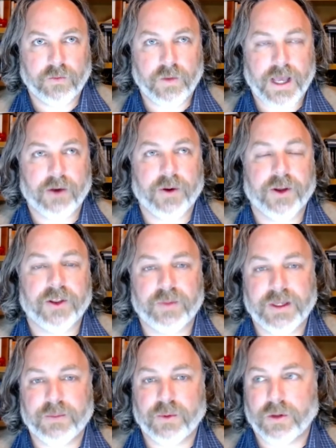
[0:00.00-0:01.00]
how other
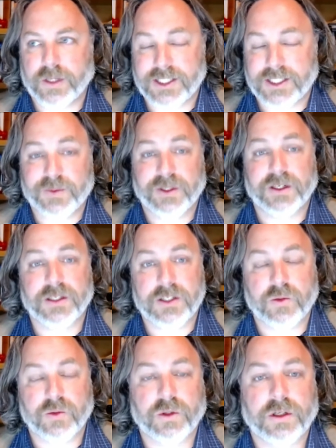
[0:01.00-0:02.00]
people experience
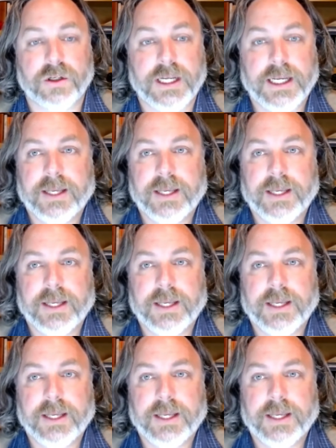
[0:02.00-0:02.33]
the world,